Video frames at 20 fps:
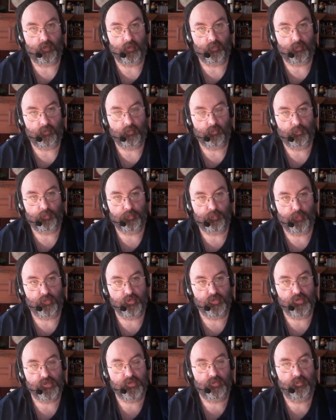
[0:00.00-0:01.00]
and
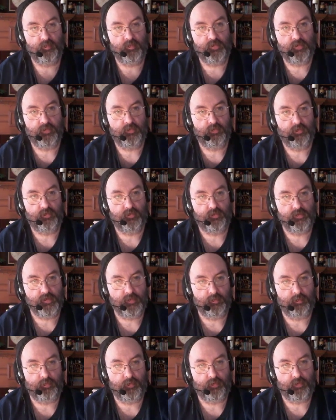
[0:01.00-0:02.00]
purchase the materials
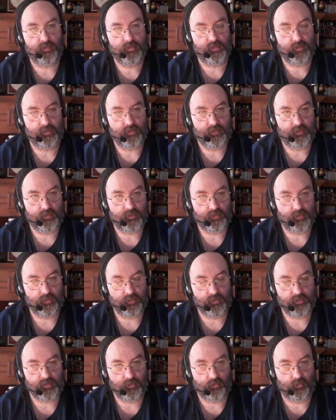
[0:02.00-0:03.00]
and books and
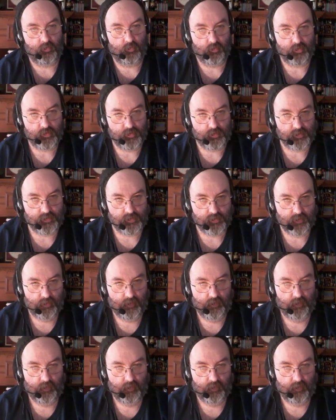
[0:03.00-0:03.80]
teachings and courses.